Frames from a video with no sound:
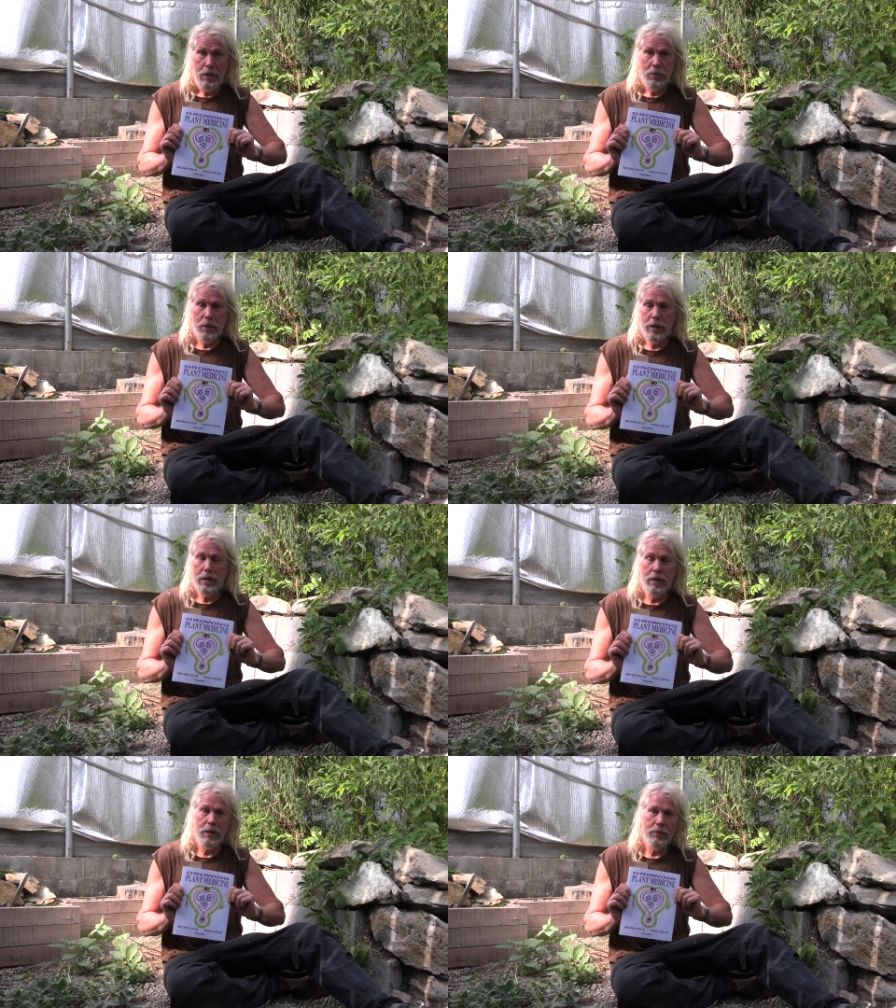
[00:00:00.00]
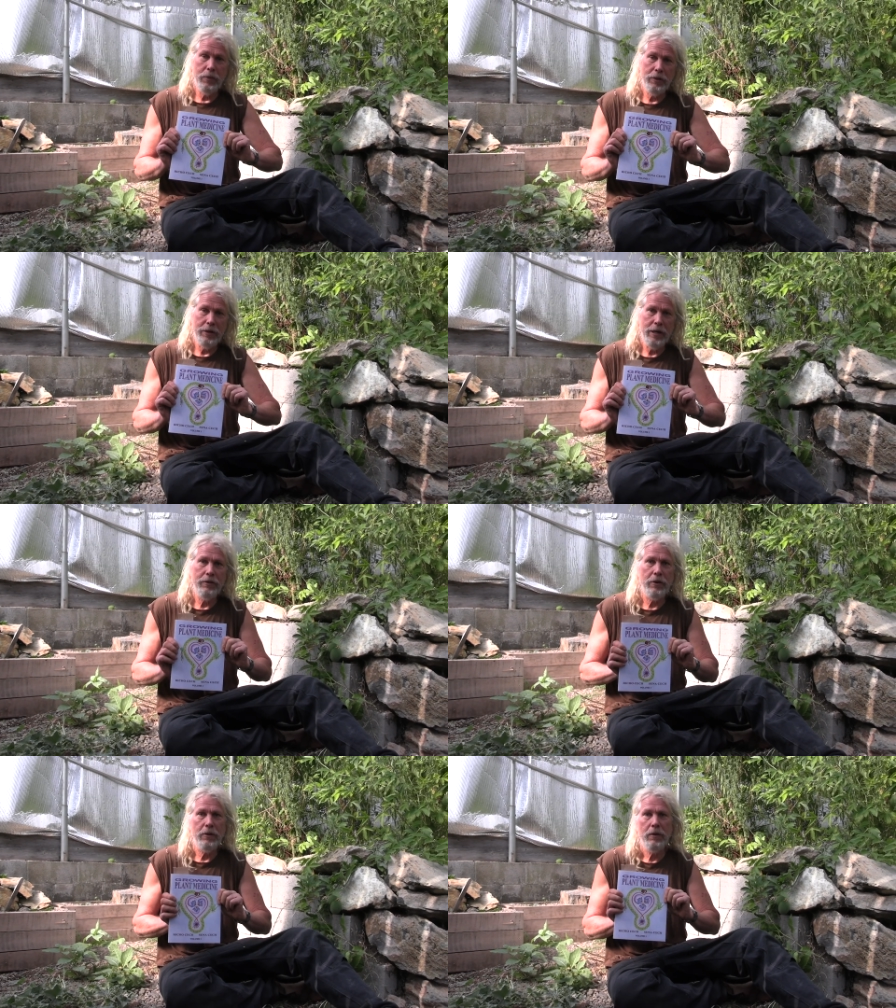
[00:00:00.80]
We're here with
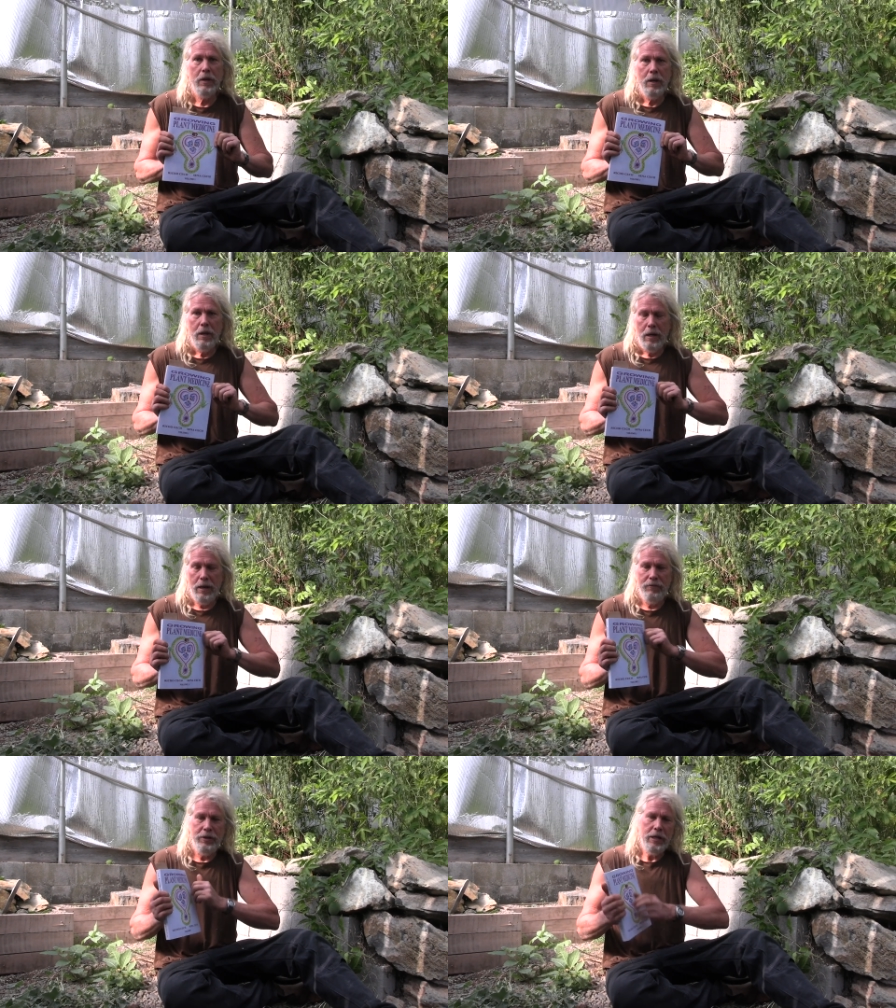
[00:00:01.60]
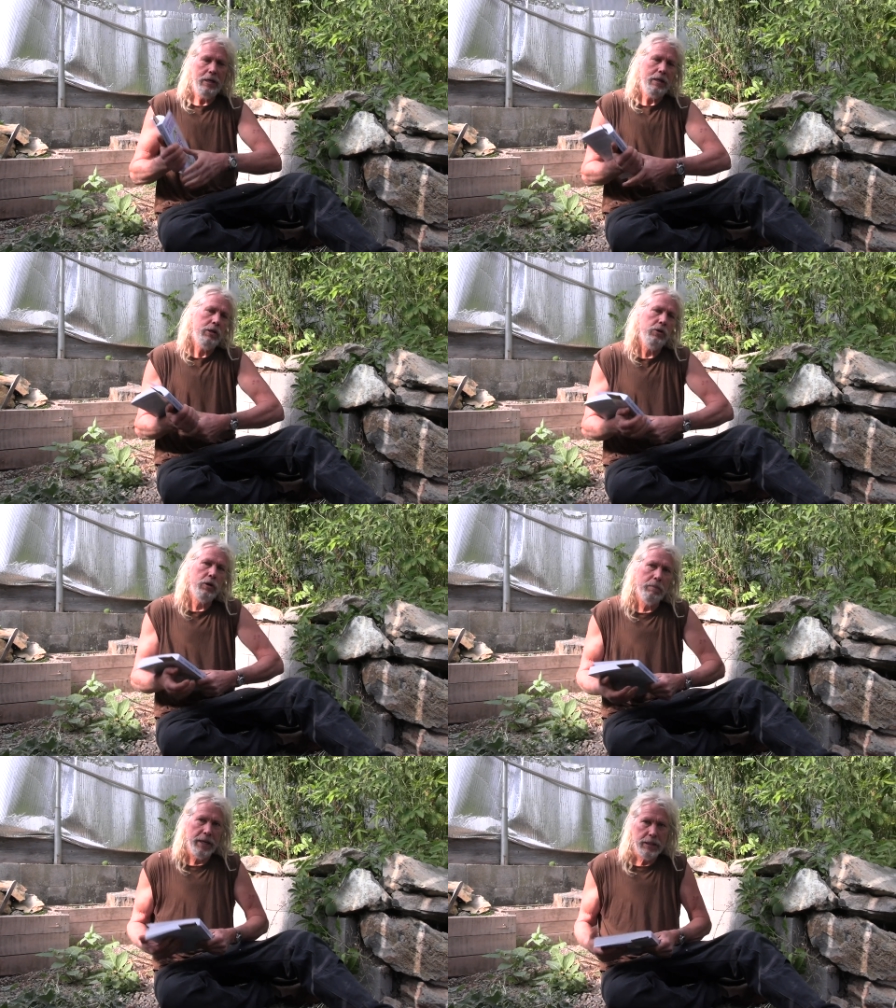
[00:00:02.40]
another of the
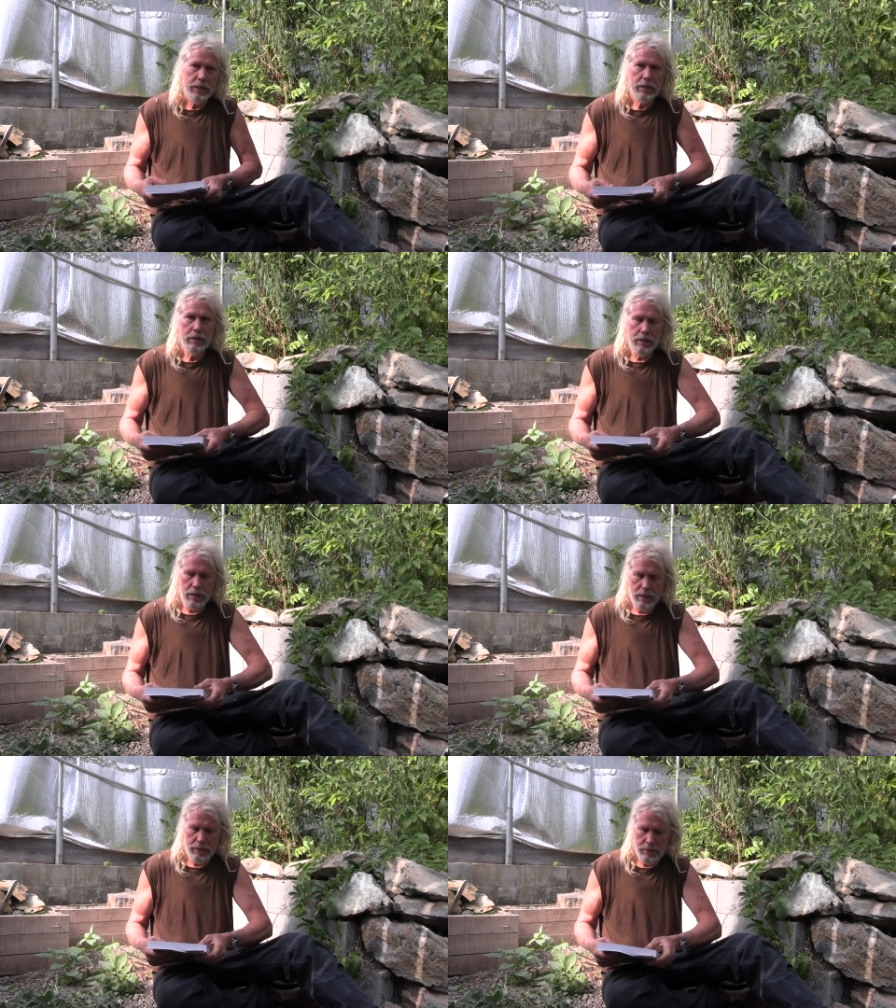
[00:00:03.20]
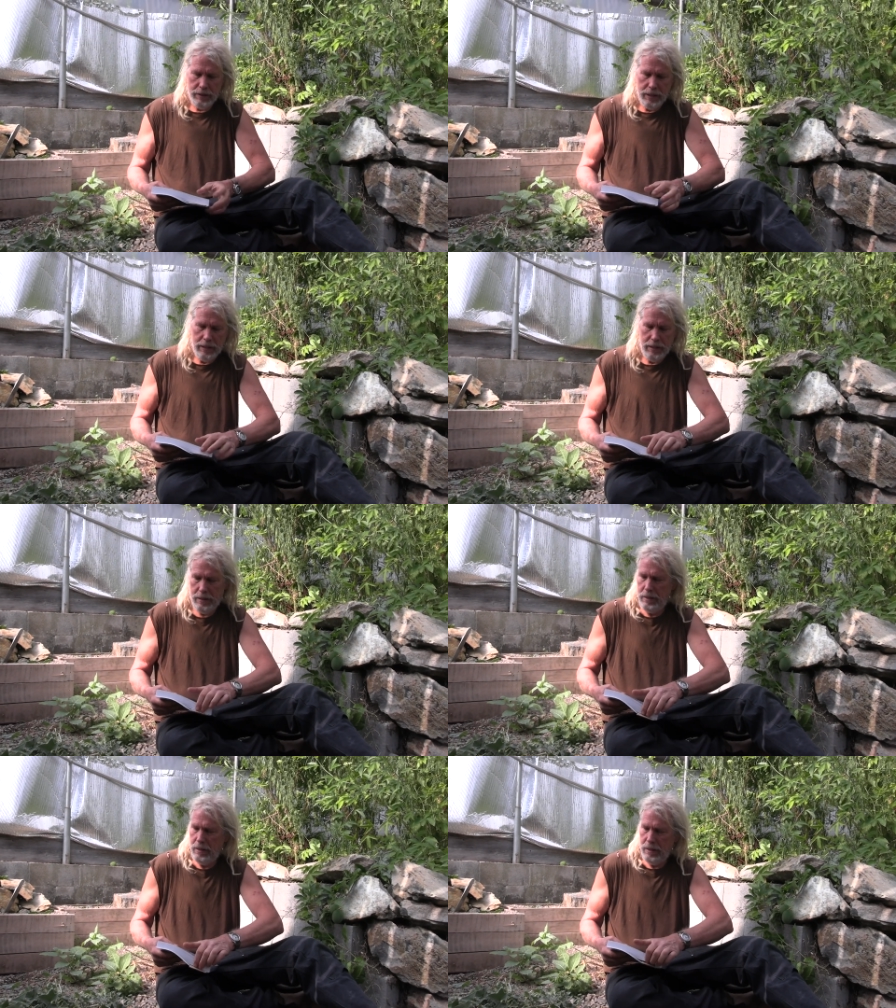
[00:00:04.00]
cucurbits, the,
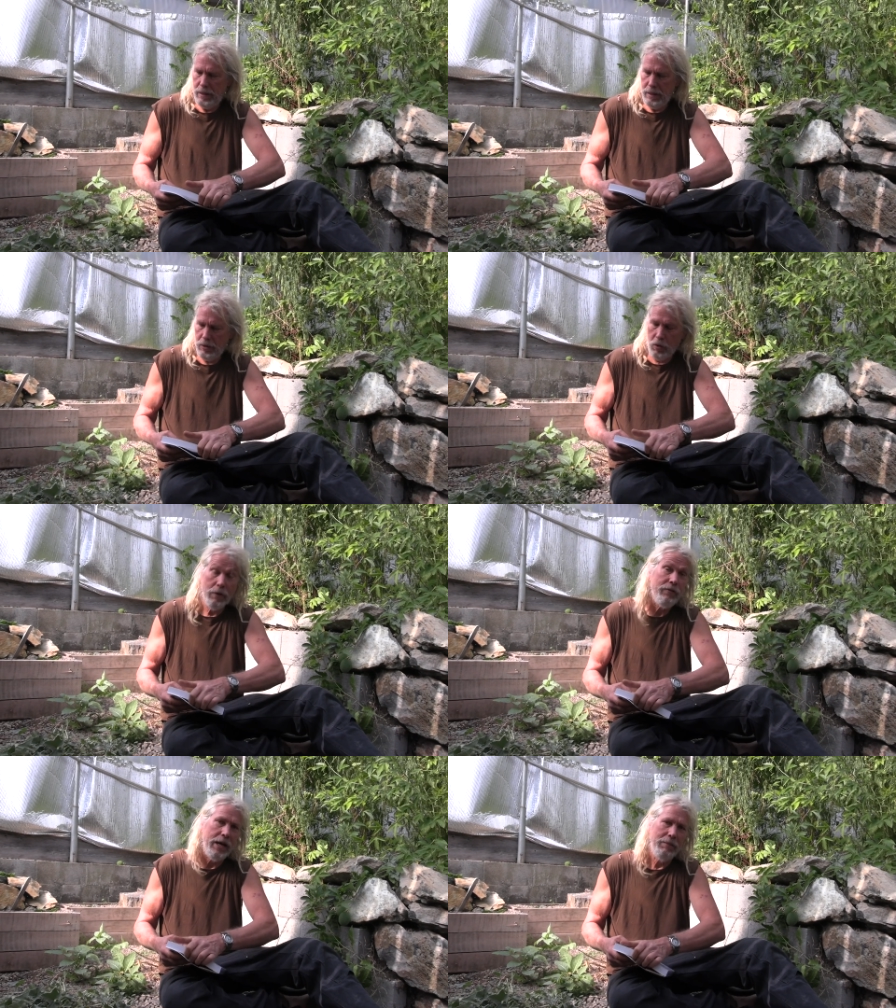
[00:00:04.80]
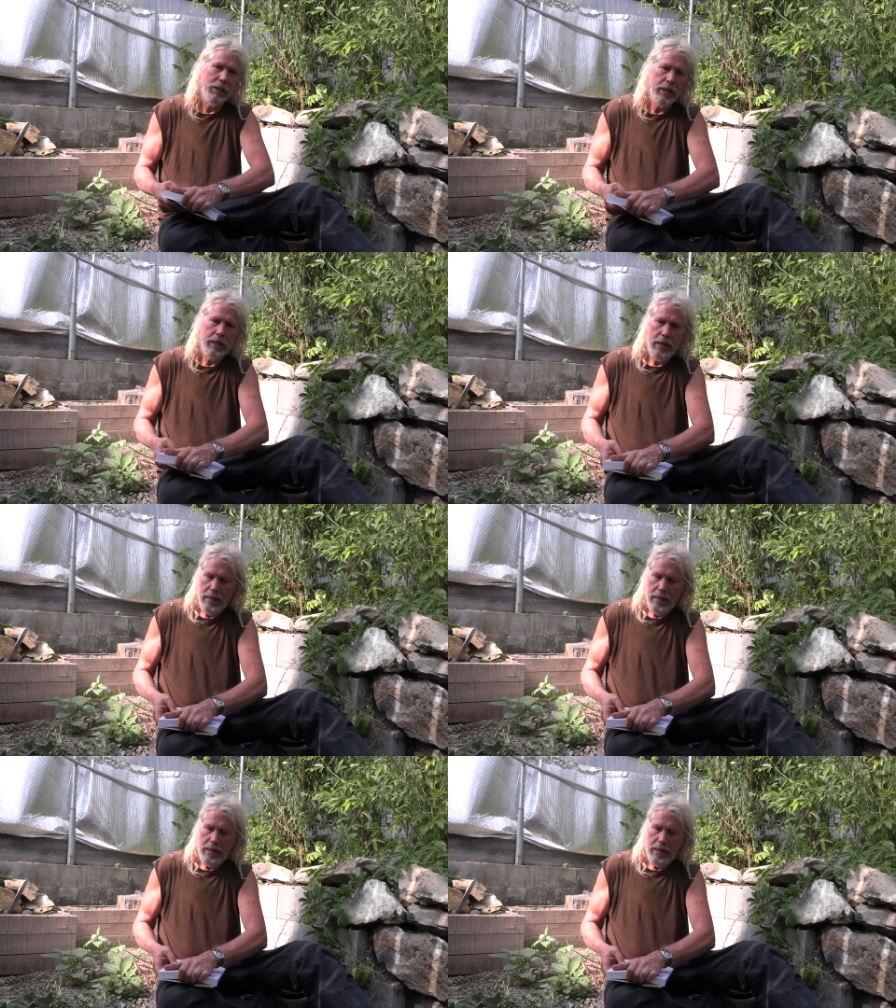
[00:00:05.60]
the uh, gourd family,